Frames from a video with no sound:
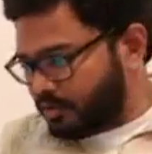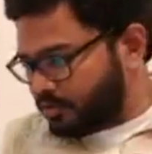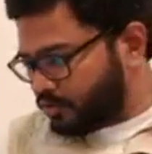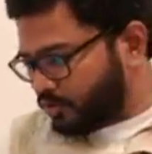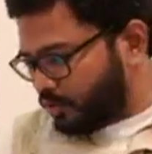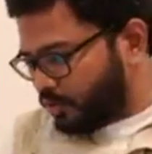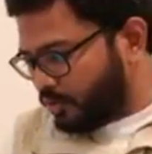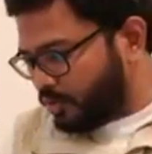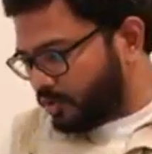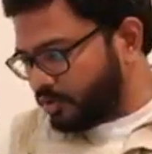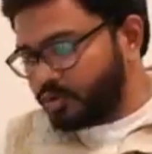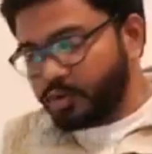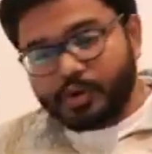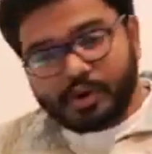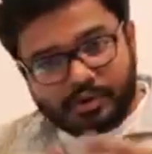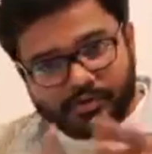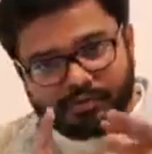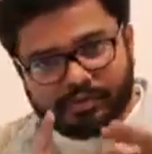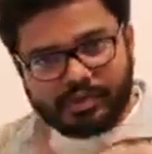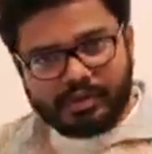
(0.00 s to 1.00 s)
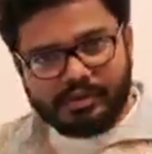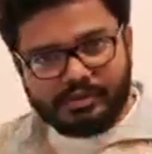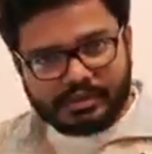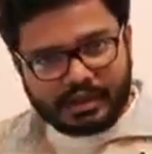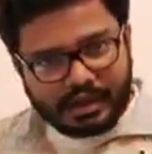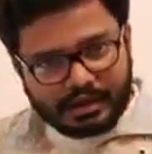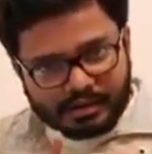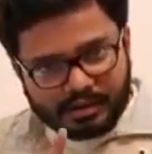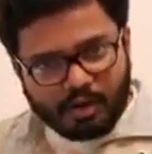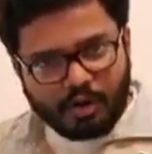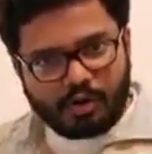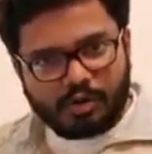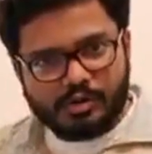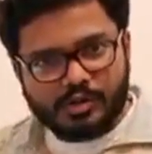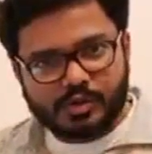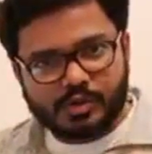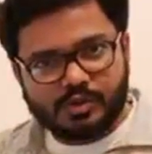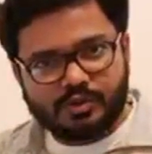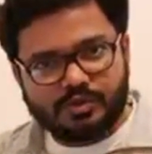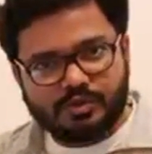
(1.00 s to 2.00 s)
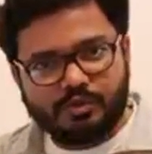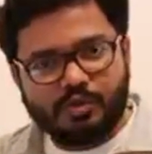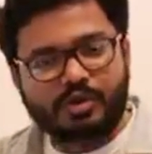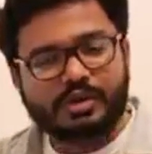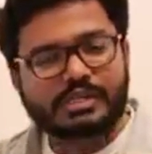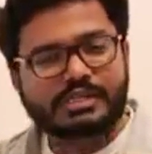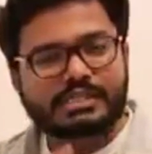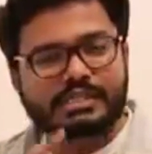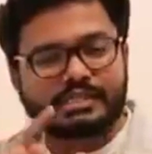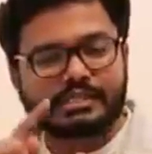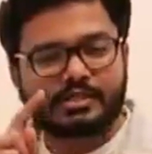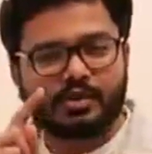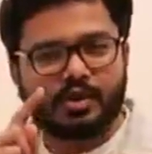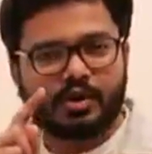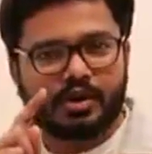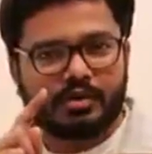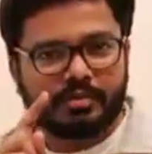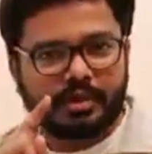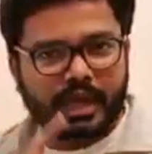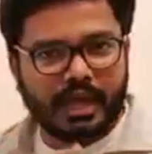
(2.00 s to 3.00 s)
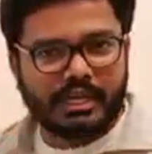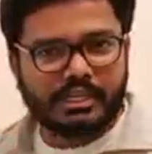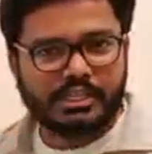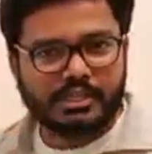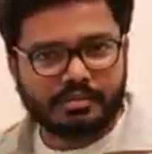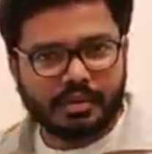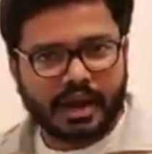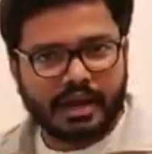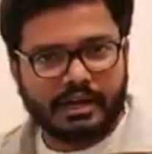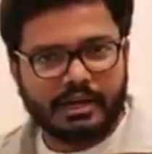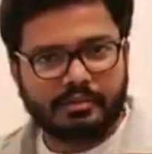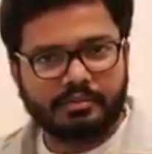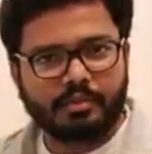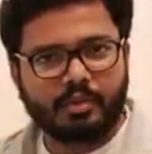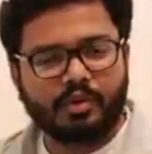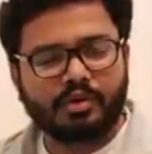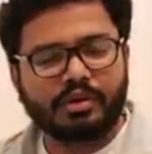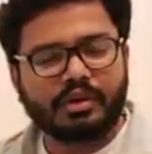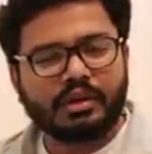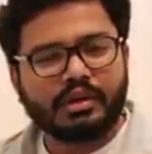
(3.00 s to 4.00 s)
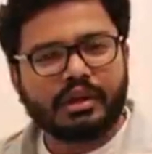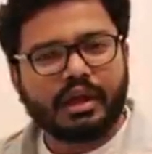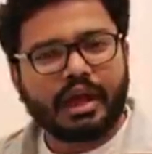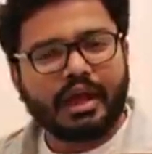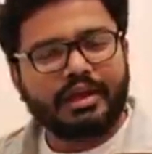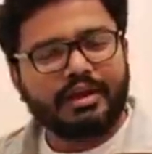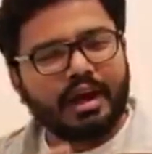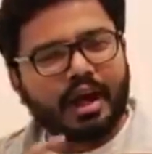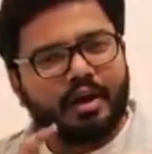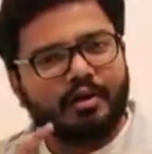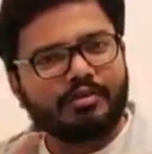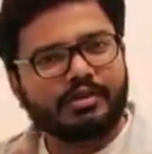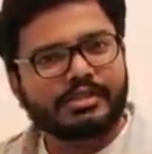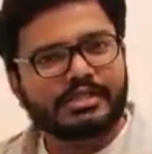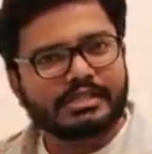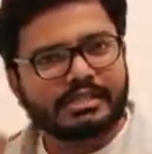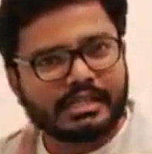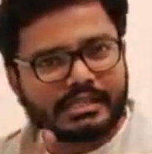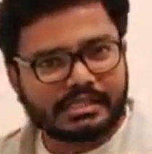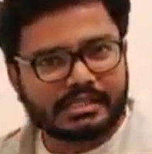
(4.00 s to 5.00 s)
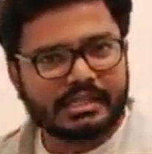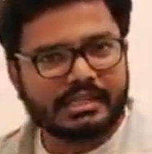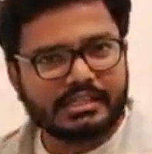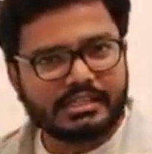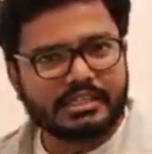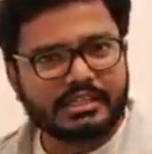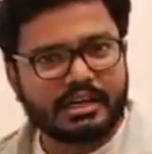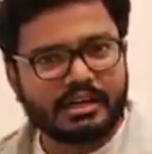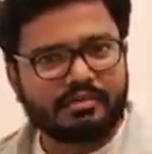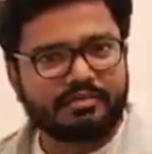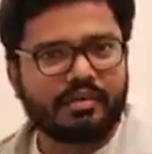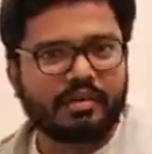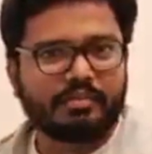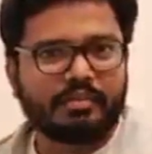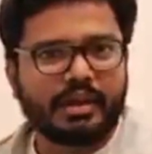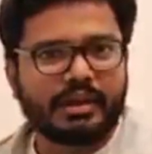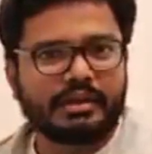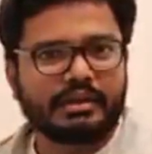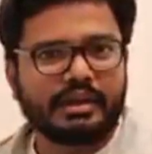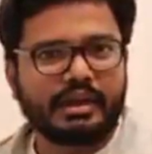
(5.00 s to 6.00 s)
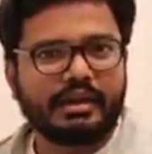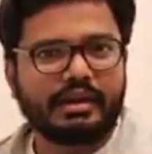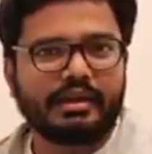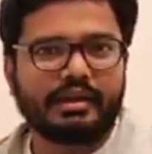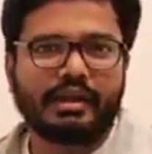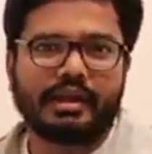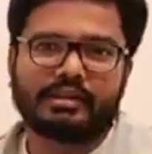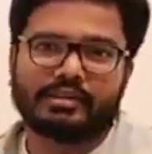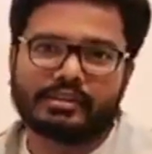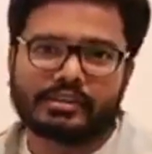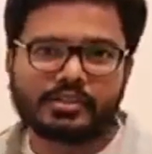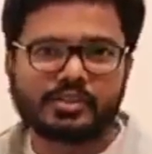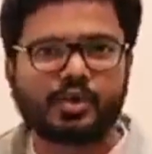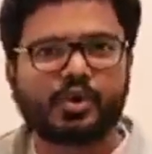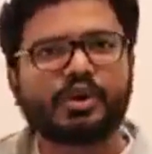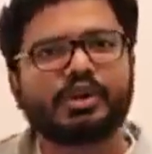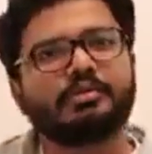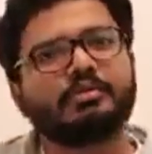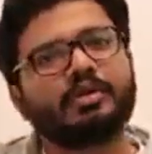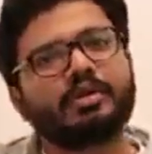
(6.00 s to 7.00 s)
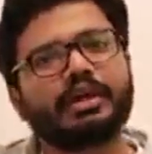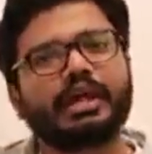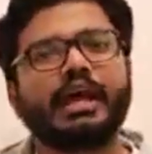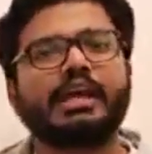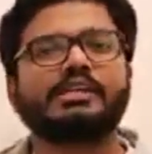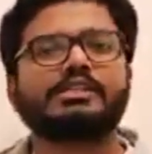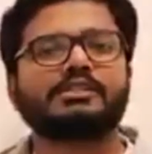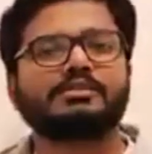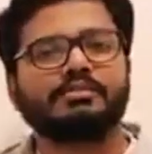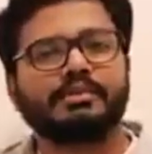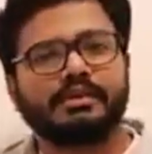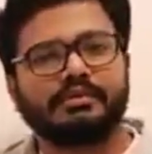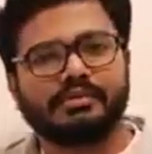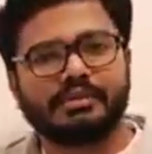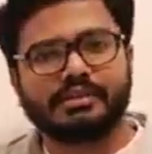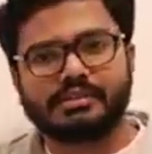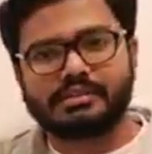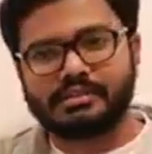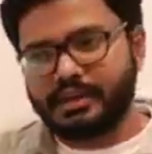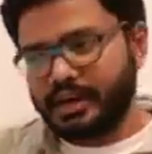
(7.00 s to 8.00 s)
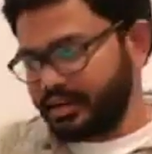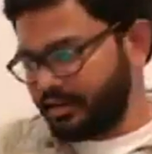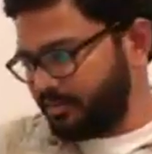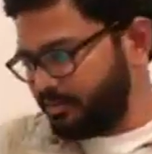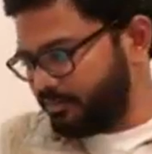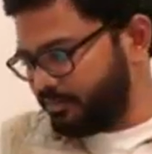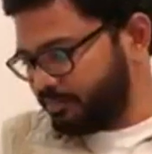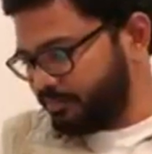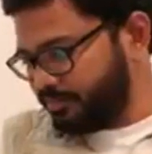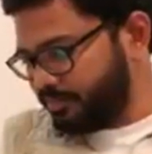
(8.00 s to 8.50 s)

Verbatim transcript: So do refer that also. What is the sodium calcium antiport and how is it essential for maintaining either sodium or calcium levels, right?